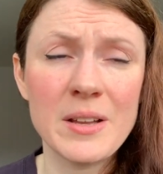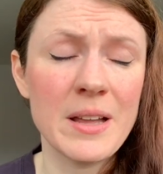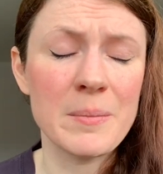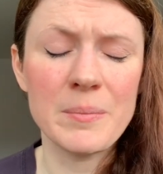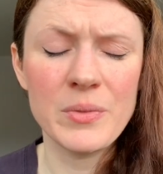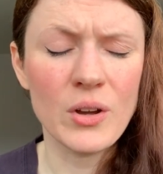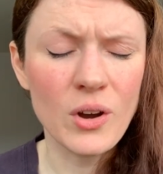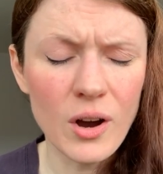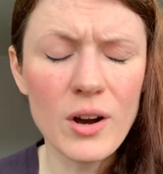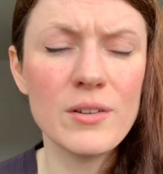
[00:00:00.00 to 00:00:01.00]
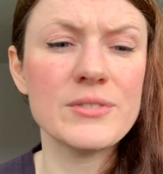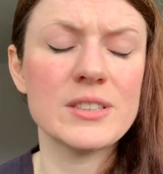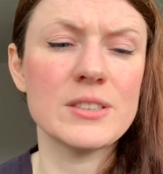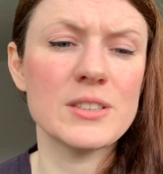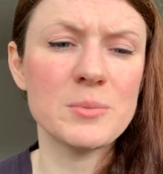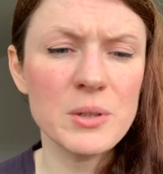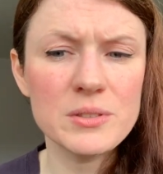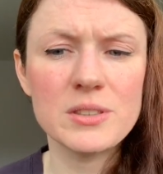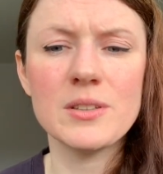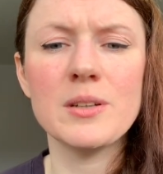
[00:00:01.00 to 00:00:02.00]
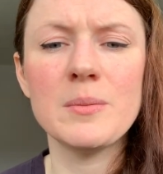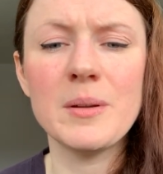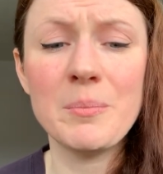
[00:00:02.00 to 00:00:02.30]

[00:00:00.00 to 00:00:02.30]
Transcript: the coughs and sputum